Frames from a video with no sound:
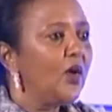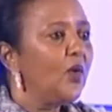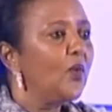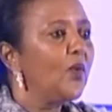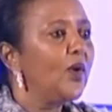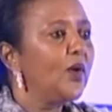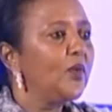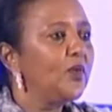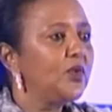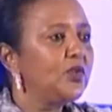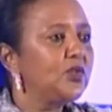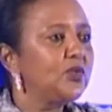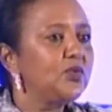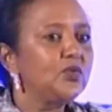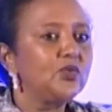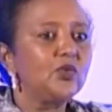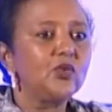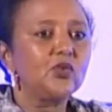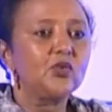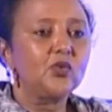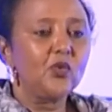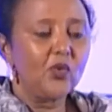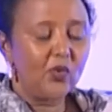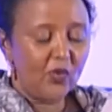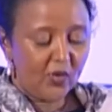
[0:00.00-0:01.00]
why we should
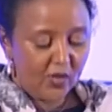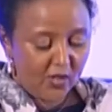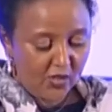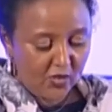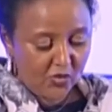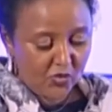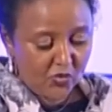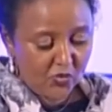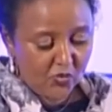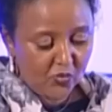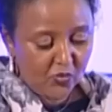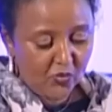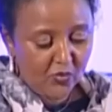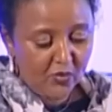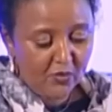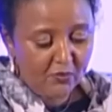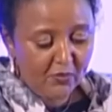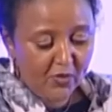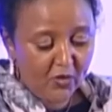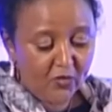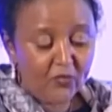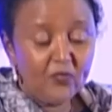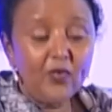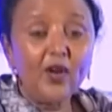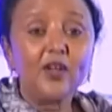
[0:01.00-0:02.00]
not go into
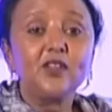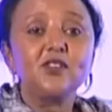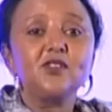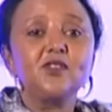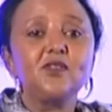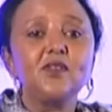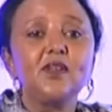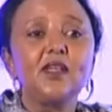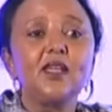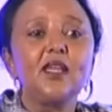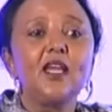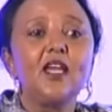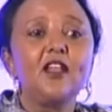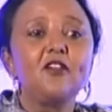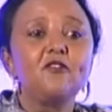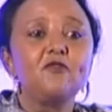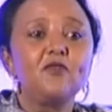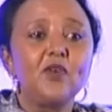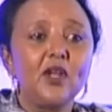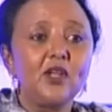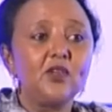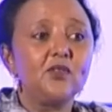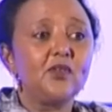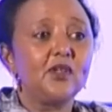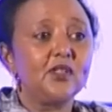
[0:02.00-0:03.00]
manufacturing and
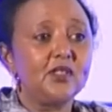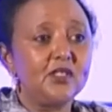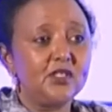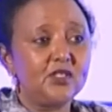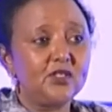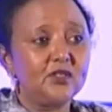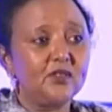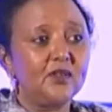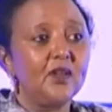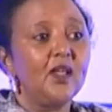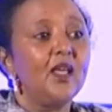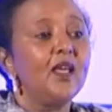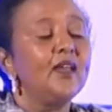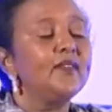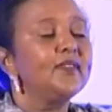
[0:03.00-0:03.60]
value addition.